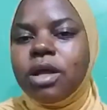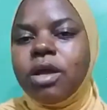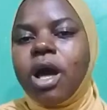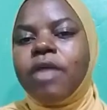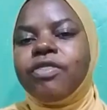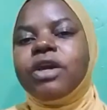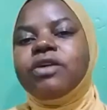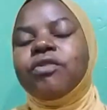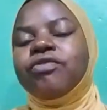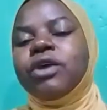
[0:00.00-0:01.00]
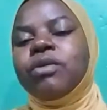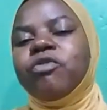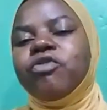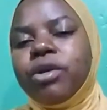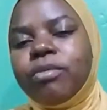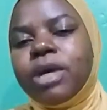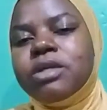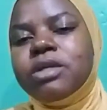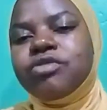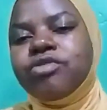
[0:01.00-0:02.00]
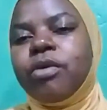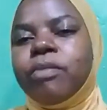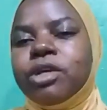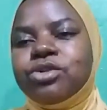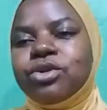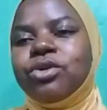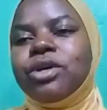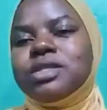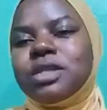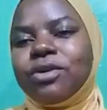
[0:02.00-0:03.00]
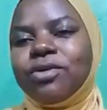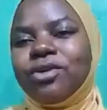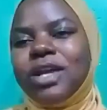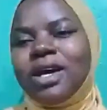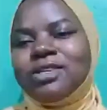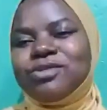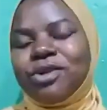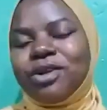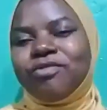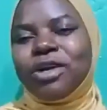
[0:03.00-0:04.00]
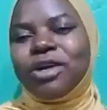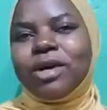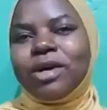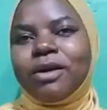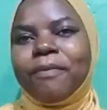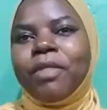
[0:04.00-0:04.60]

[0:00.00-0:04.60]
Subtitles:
Thank you very, very much. From me to you is a good night wherever you are,